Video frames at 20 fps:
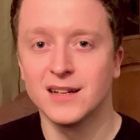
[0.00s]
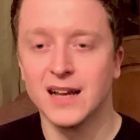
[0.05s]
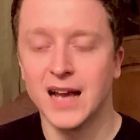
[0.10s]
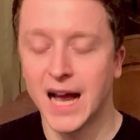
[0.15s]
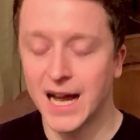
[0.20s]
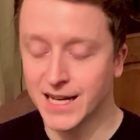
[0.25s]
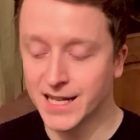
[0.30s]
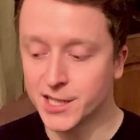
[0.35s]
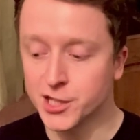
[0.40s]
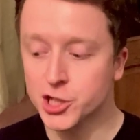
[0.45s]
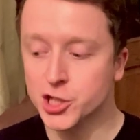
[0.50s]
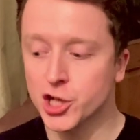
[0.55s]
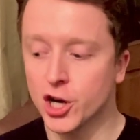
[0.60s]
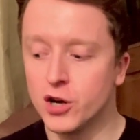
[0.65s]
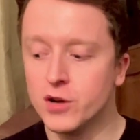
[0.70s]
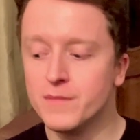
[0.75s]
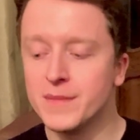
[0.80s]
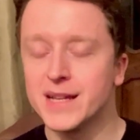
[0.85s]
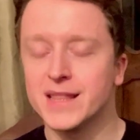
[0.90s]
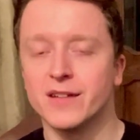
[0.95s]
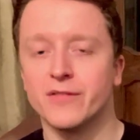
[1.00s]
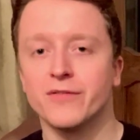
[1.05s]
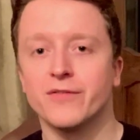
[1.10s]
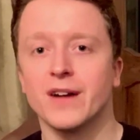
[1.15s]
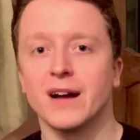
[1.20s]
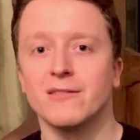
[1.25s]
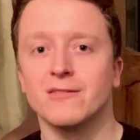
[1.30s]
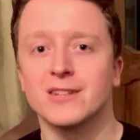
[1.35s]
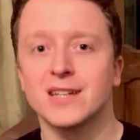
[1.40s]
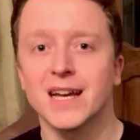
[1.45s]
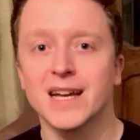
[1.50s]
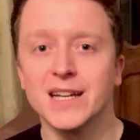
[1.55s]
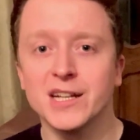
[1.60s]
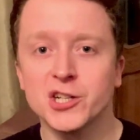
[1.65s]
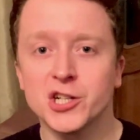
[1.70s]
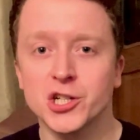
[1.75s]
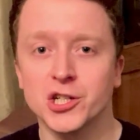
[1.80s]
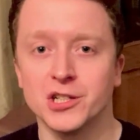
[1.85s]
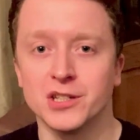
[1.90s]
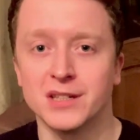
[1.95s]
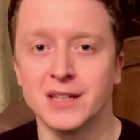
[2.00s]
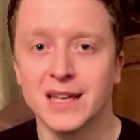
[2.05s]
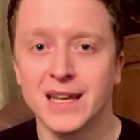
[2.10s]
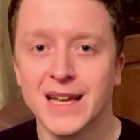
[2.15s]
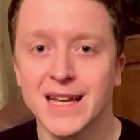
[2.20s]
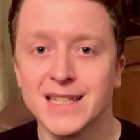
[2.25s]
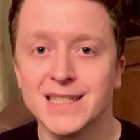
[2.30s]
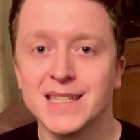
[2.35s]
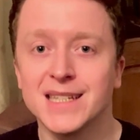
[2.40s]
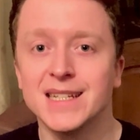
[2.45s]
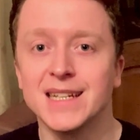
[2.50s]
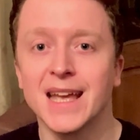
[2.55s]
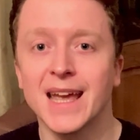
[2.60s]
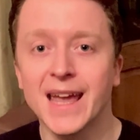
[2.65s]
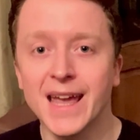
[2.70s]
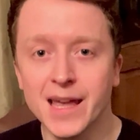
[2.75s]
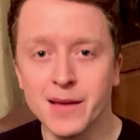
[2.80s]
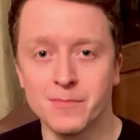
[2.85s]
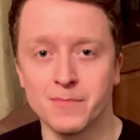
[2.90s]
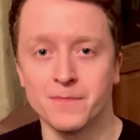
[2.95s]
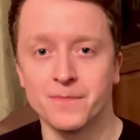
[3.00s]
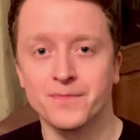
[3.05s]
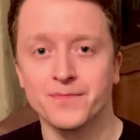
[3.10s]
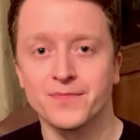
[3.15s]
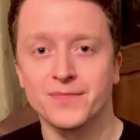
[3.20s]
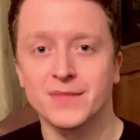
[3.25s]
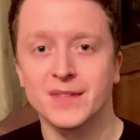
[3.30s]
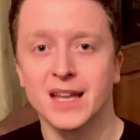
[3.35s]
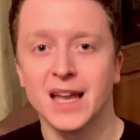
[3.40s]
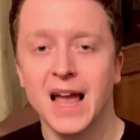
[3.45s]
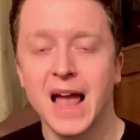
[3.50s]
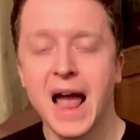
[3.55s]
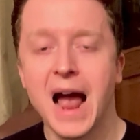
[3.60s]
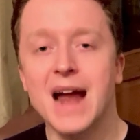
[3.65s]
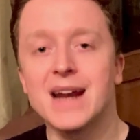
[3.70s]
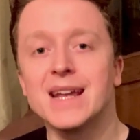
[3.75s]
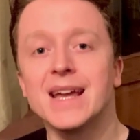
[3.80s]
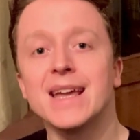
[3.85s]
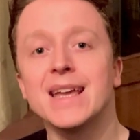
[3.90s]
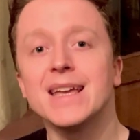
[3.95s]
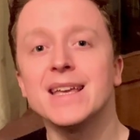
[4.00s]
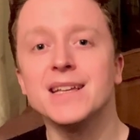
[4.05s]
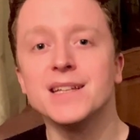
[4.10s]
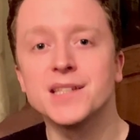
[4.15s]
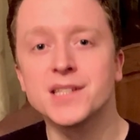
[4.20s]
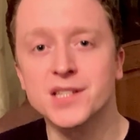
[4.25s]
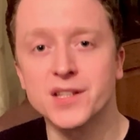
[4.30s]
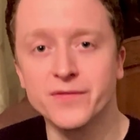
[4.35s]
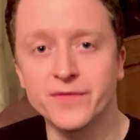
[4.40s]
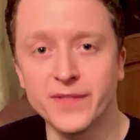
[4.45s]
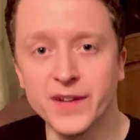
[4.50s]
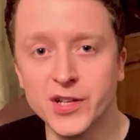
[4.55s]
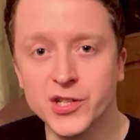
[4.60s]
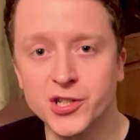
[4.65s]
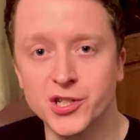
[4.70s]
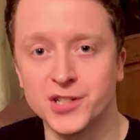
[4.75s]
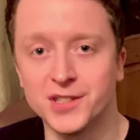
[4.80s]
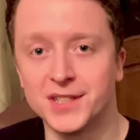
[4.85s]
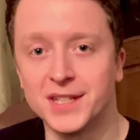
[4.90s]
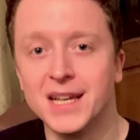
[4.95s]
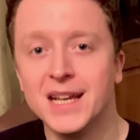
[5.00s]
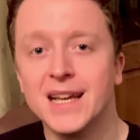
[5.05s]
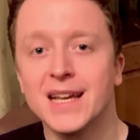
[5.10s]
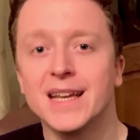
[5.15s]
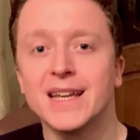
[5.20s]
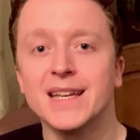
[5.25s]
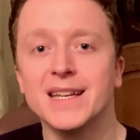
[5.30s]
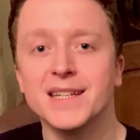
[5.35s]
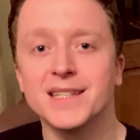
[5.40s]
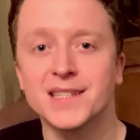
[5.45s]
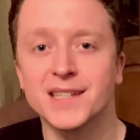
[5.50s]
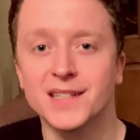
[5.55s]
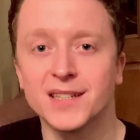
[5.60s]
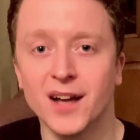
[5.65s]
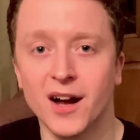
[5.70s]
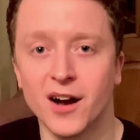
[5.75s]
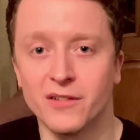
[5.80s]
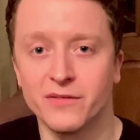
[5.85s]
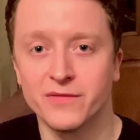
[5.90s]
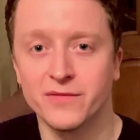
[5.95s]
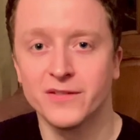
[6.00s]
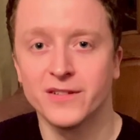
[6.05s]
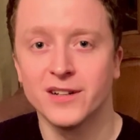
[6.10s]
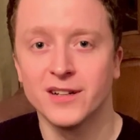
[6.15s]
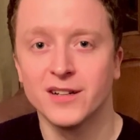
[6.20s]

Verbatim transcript: And He's shown me the foundation is in Him. And He is sufficient, He is enough.